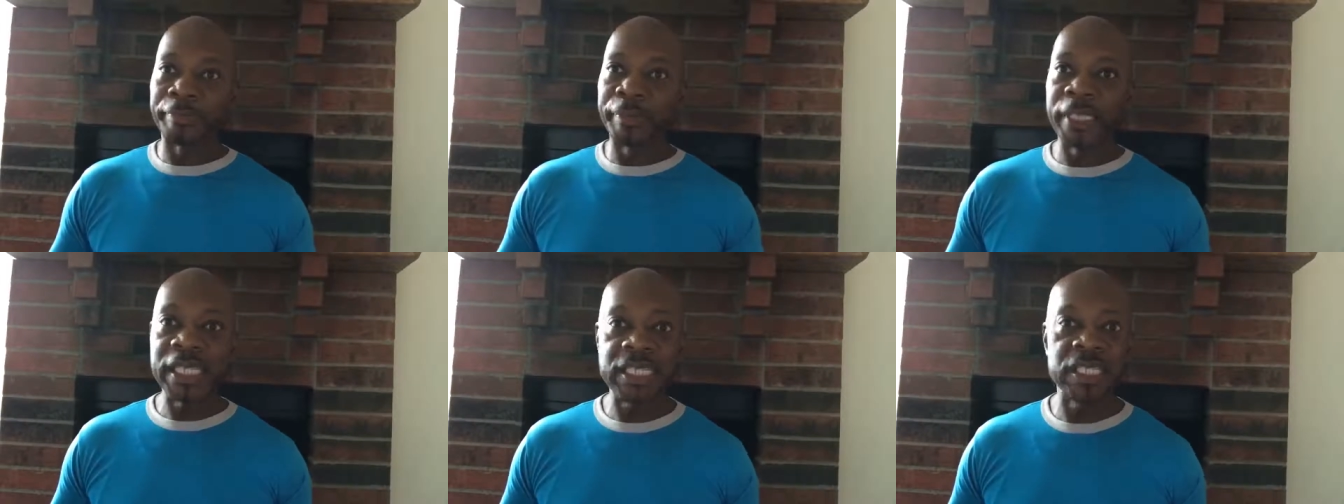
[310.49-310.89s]

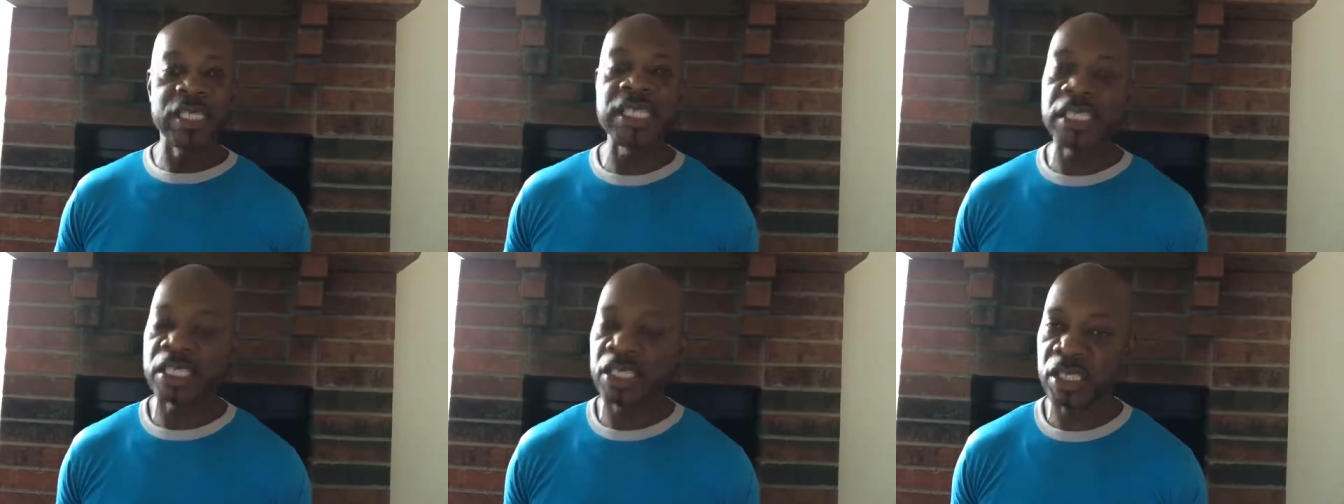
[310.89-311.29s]
Because
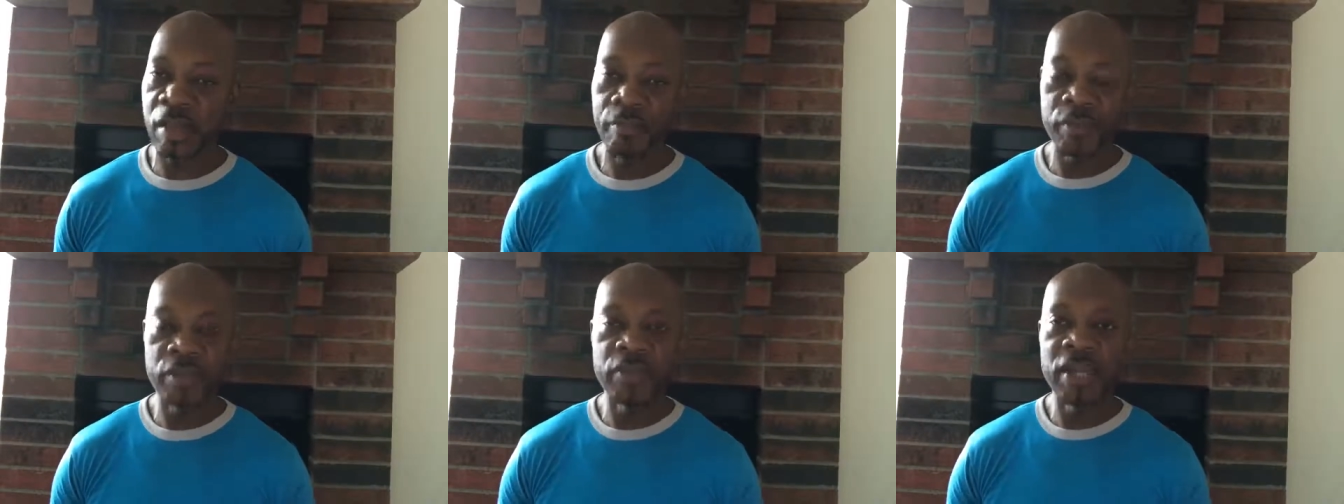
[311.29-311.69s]
this is
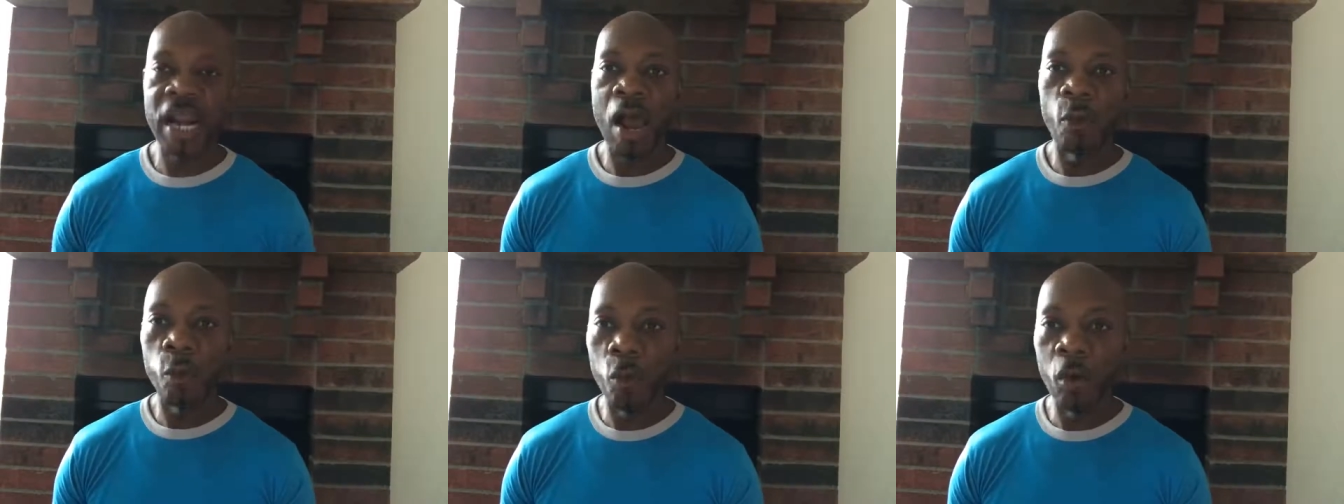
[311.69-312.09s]
something that
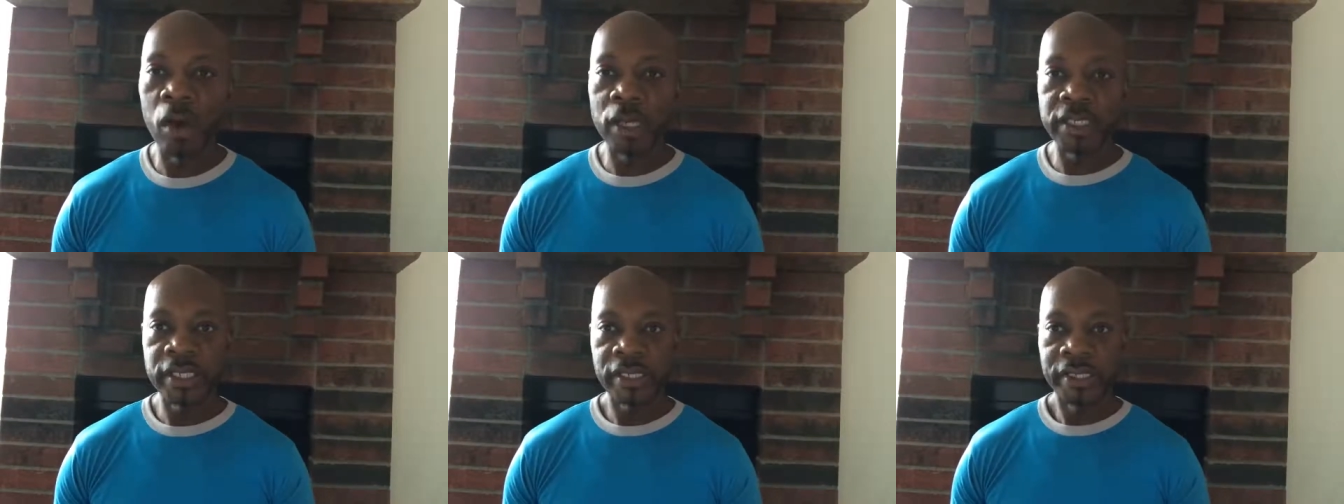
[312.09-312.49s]
I
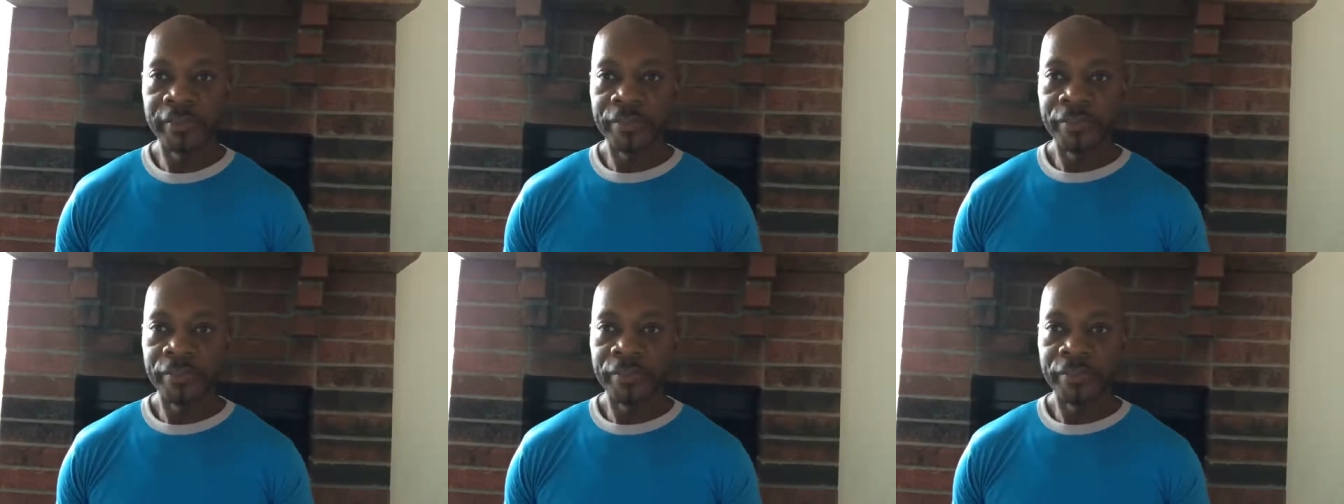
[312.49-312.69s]
want.